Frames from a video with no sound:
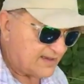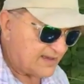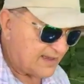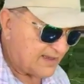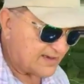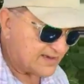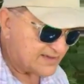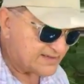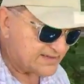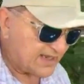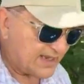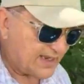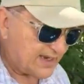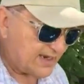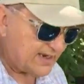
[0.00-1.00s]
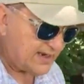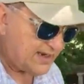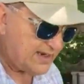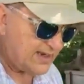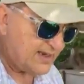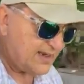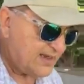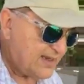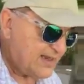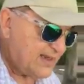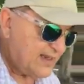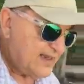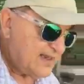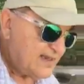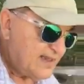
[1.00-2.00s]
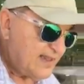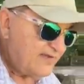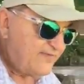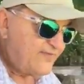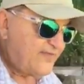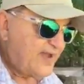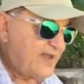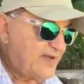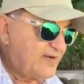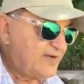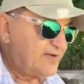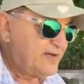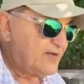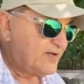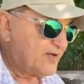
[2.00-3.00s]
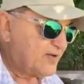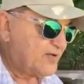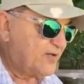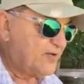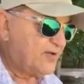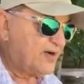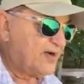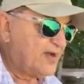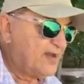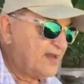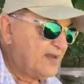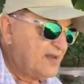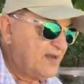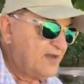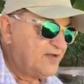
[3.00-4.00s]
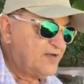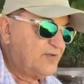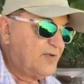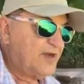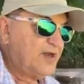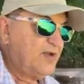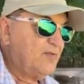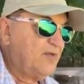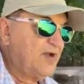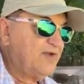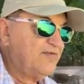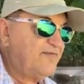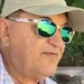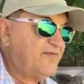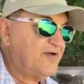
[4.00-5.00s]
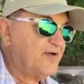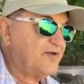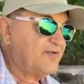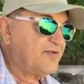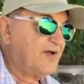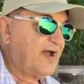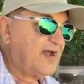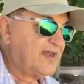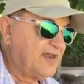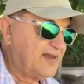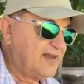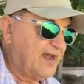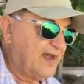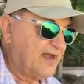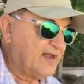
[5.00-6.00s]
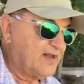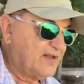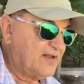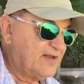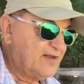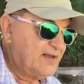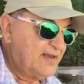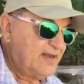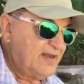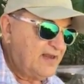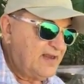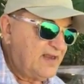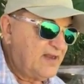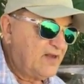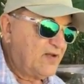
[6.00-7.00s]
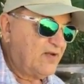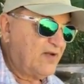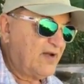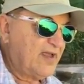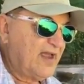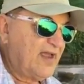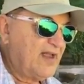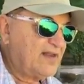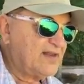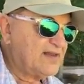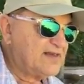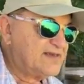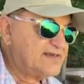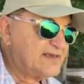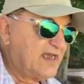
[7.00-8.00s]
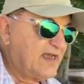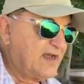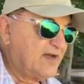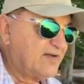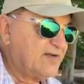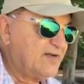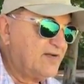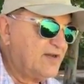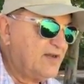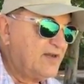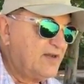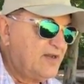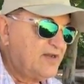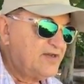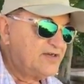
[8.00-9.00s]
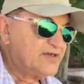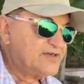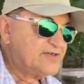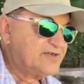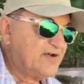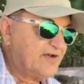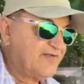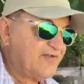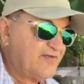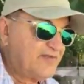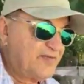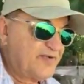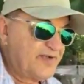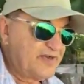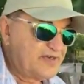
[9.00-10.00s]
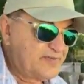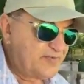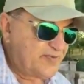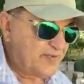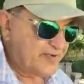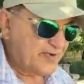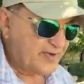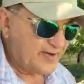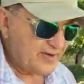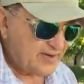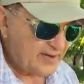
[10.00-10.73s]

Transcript: on the side, they found or caught a 21-foot crocodile in Long Island Sound, just off of Bridgeport,